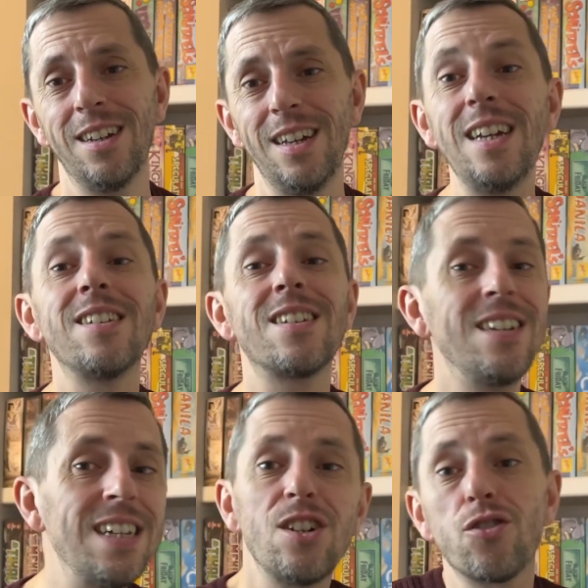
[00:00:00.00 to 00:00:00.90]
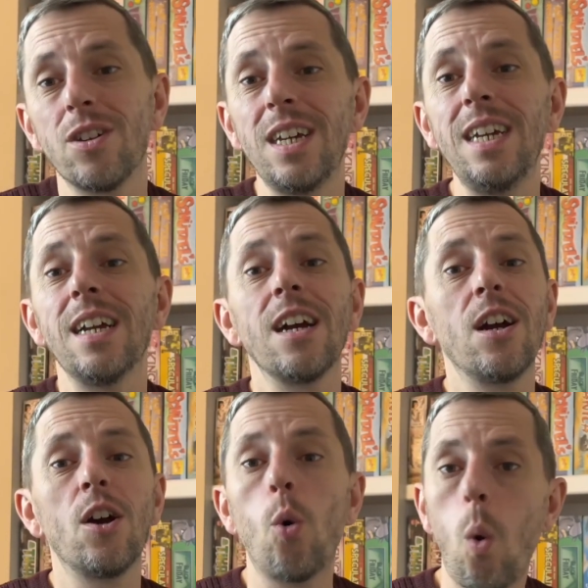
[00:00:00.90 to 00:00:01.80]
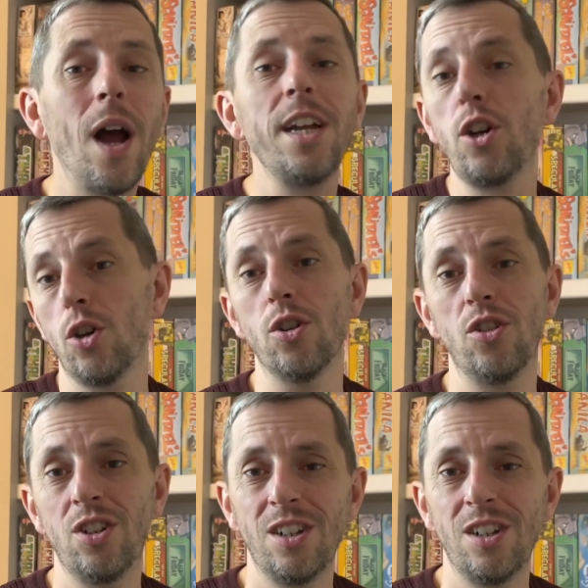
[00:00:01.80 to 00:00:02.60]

It's literally quite good.